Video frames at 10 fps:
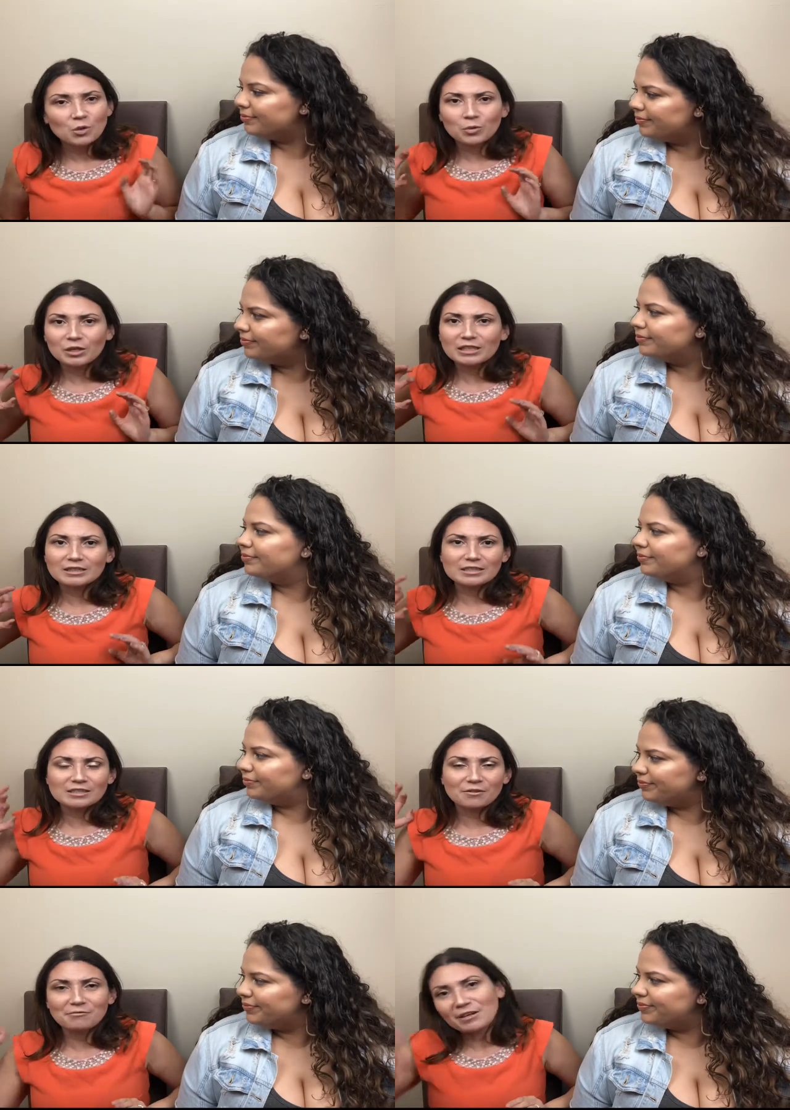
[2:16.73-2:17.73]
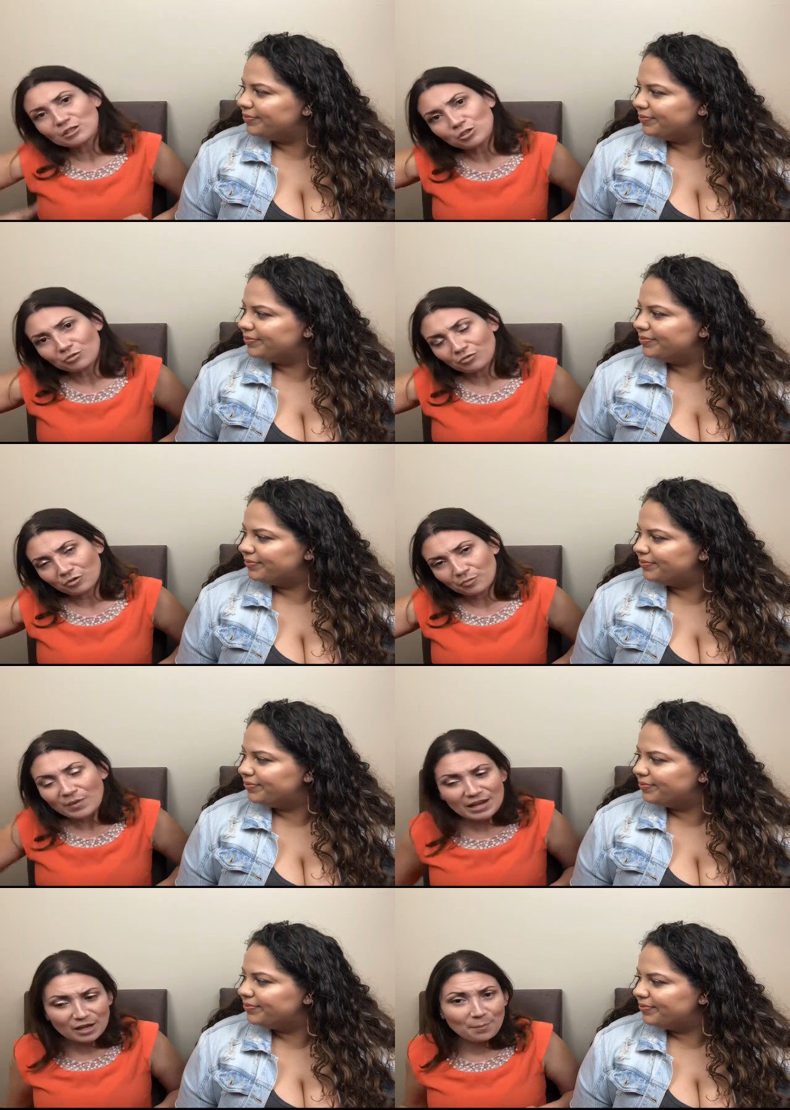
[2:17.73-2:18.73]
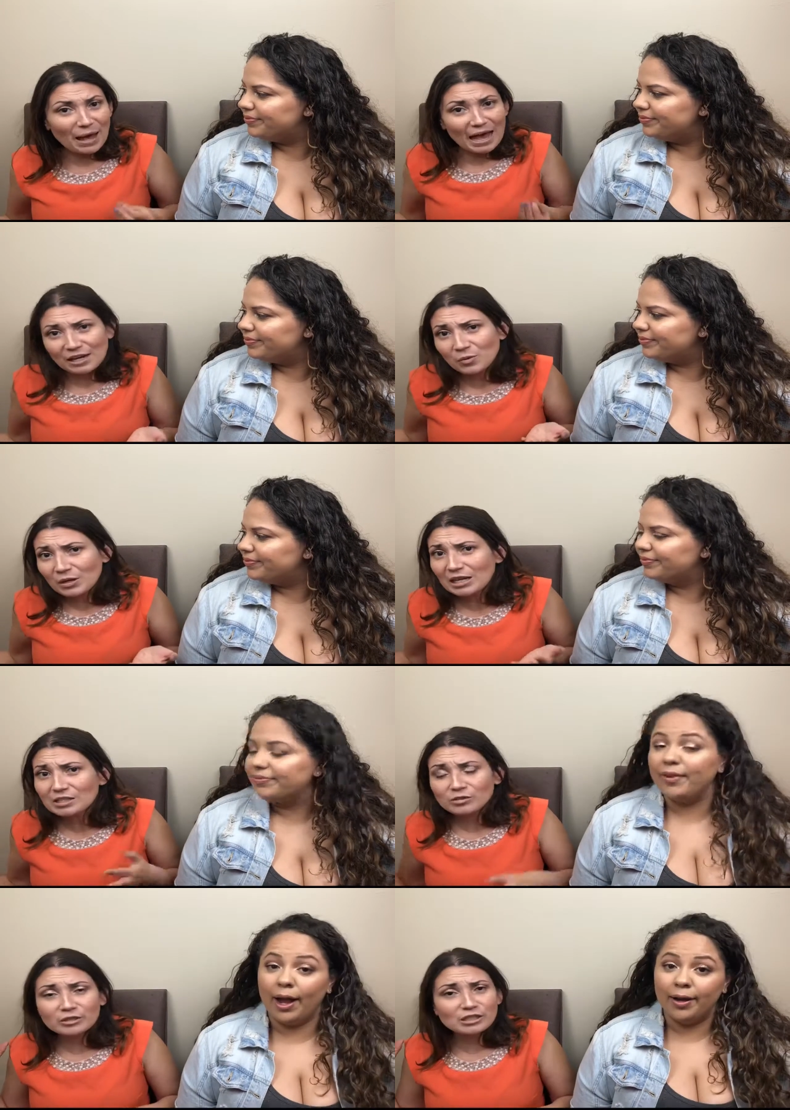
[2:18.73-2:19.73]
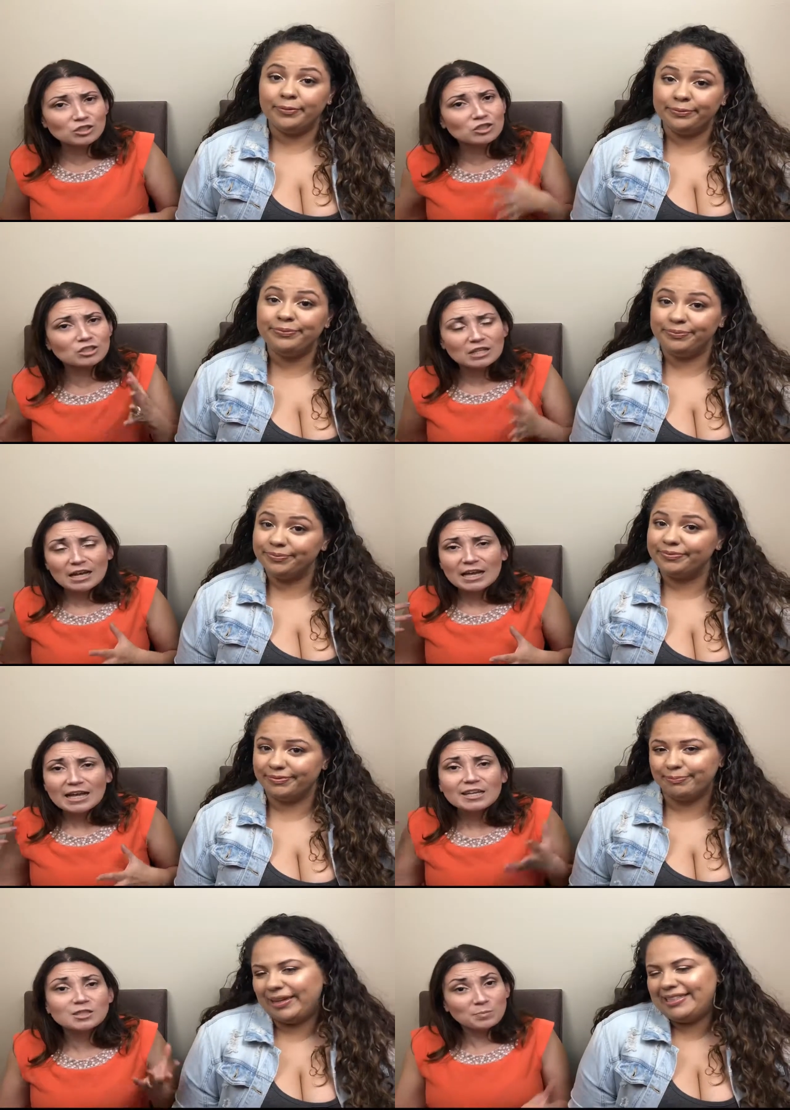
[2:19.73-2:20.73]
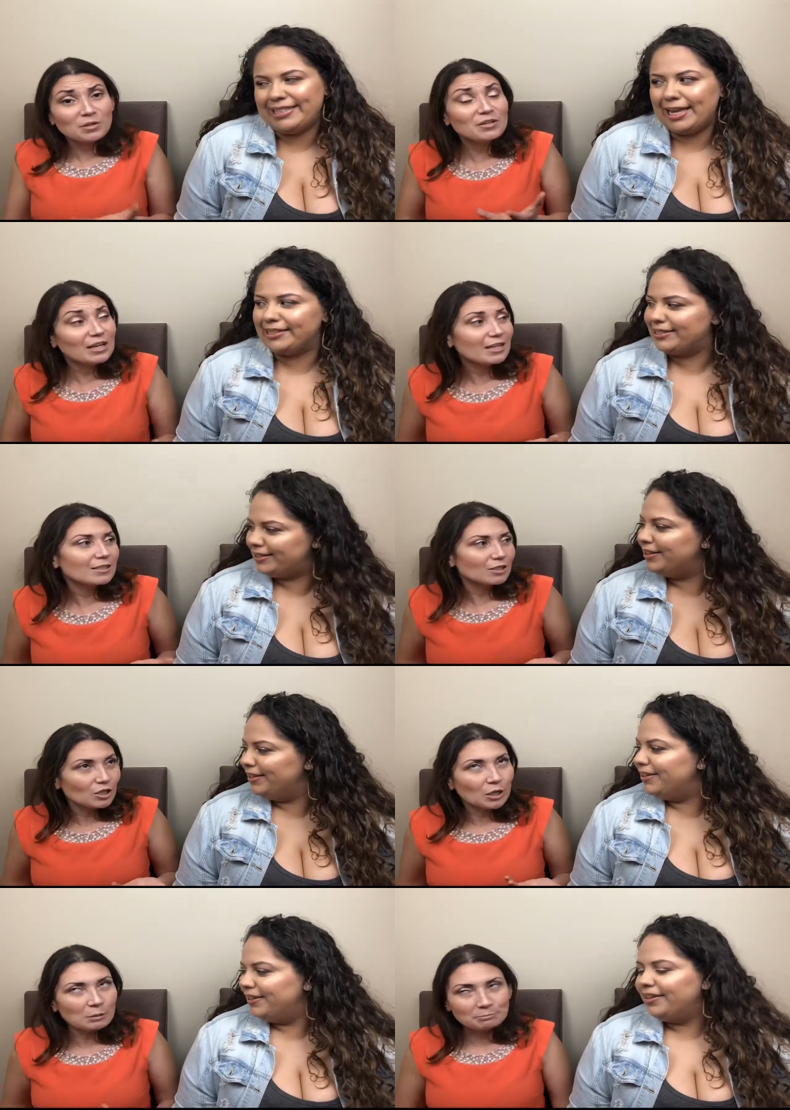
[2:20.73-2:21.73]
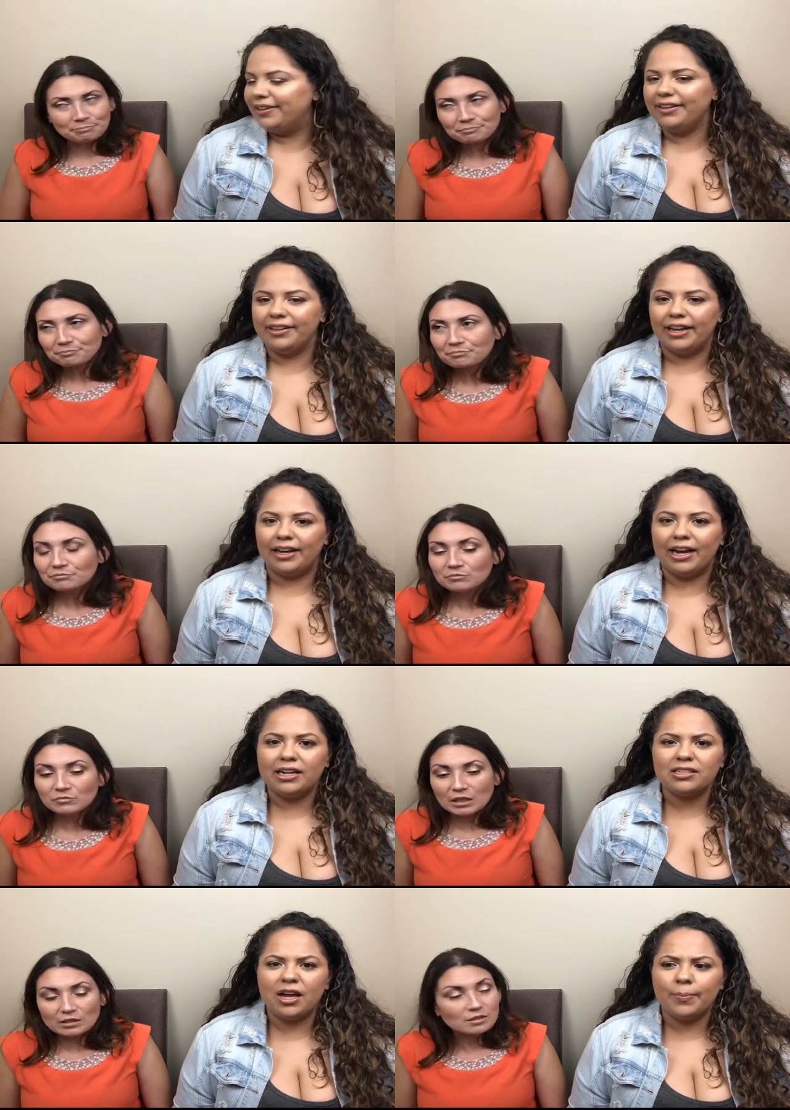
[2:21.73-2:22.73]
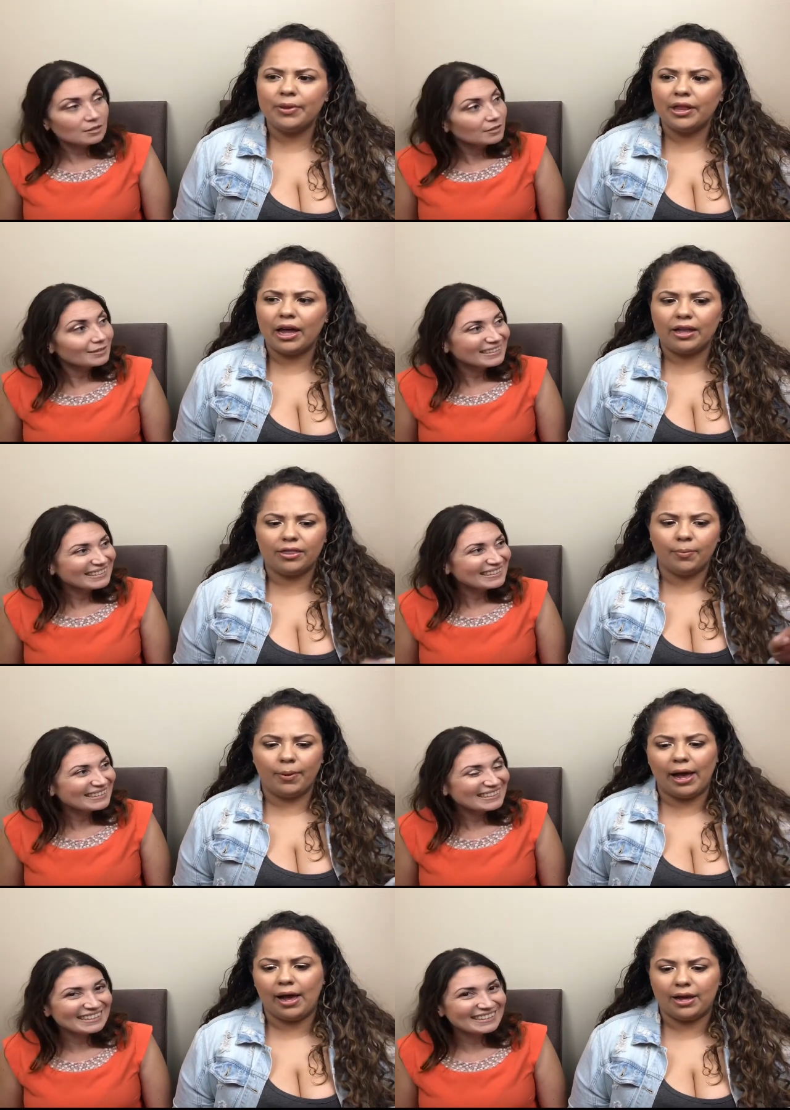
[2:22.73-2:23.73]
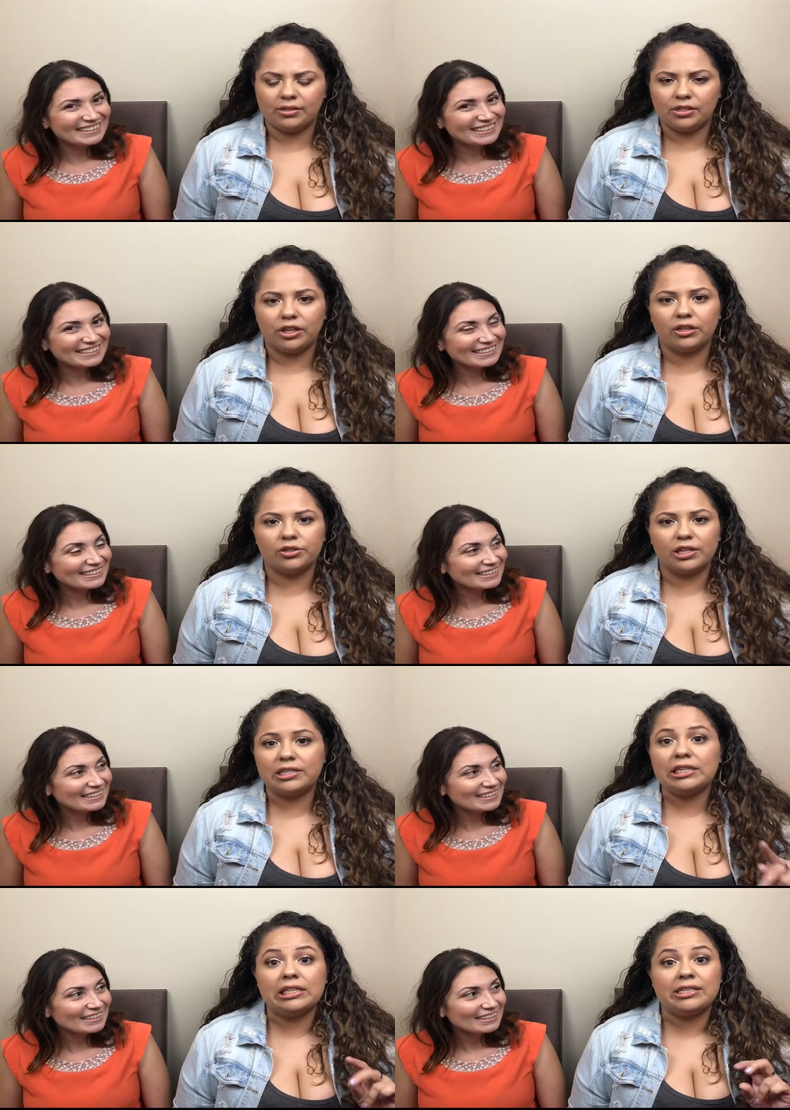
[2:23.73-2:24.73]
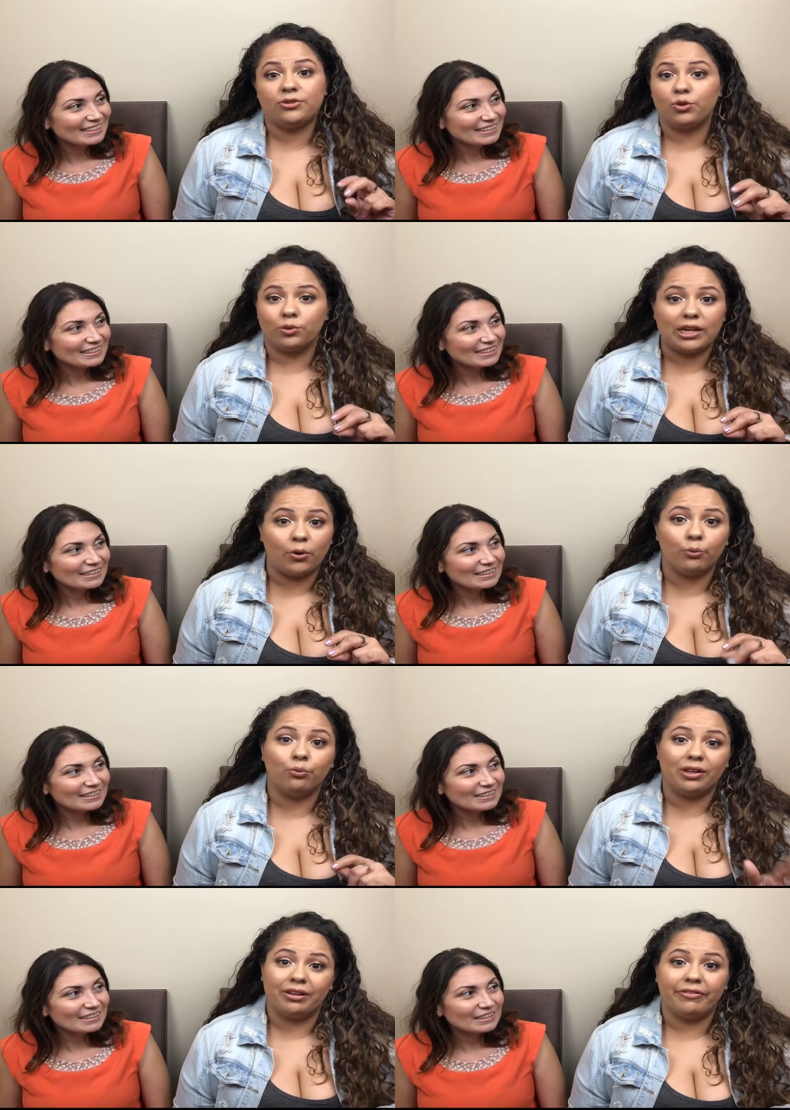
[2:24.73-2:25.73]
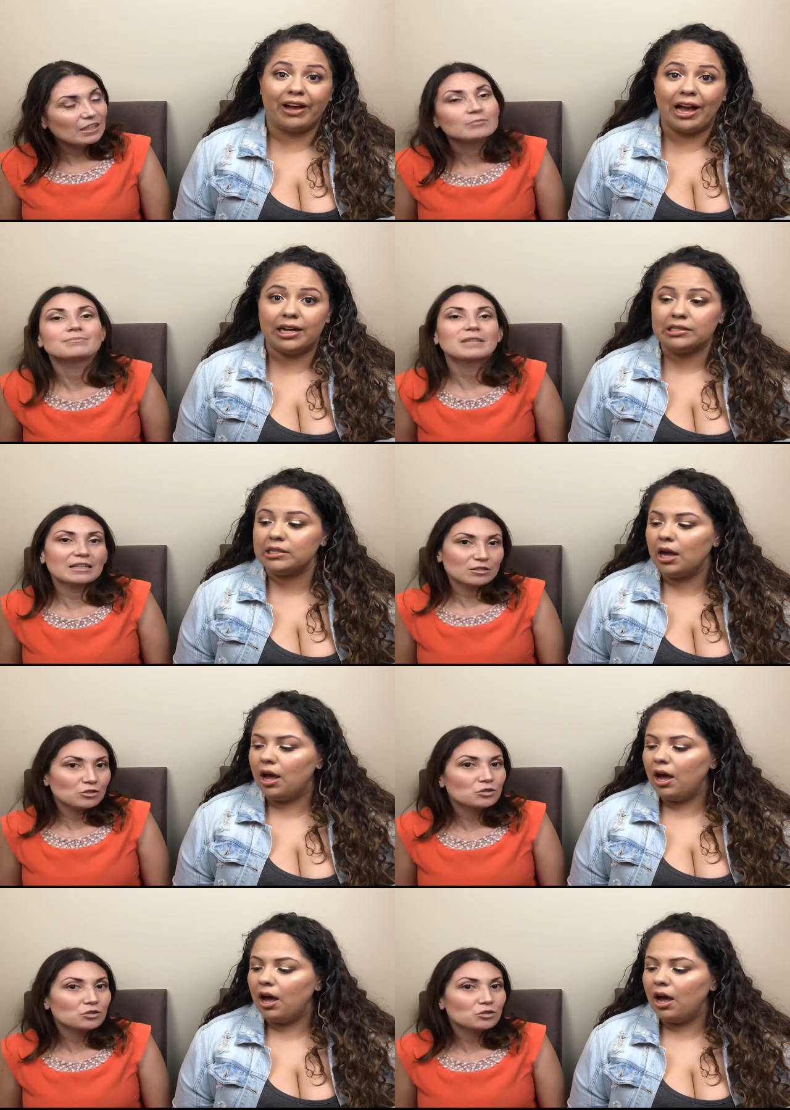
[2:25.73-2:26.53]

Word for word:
Speaker 1: We're in this adventure for makeup anyway, so yeah. let's just
Speaker 2: experience, you know? Yeah, and on top of that, in the past, the tickets sold out really fast. That's